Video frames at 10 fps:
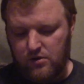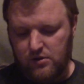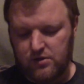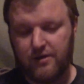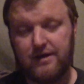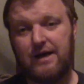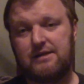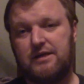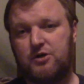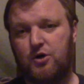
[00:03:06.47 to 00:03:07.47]
So the
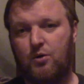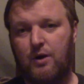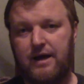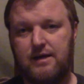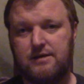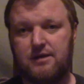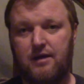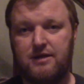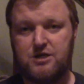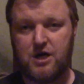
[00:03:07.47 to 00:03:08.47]
next issue is
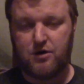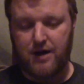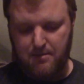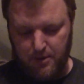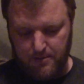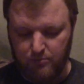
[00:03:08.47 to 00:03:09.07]
the gender gap.